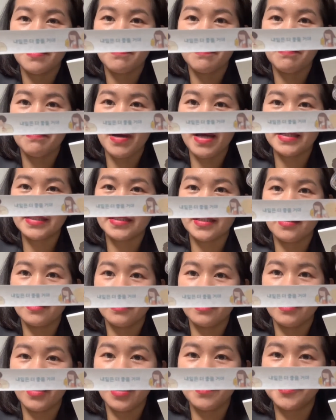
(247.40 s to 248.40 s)

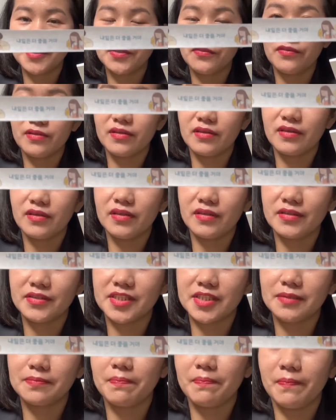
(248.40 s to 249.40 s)
Masking tapes with
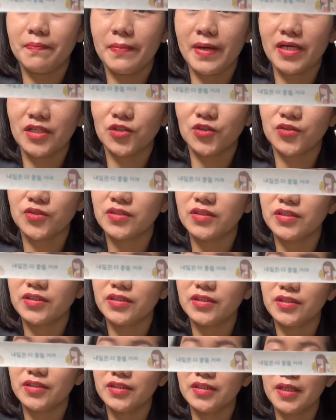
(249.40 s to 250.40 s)

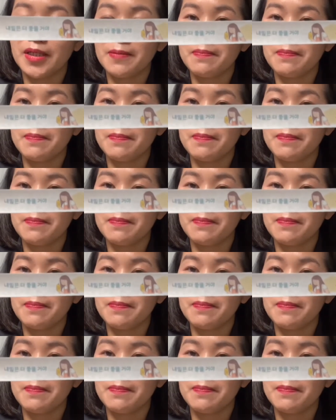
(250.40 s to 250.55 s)
special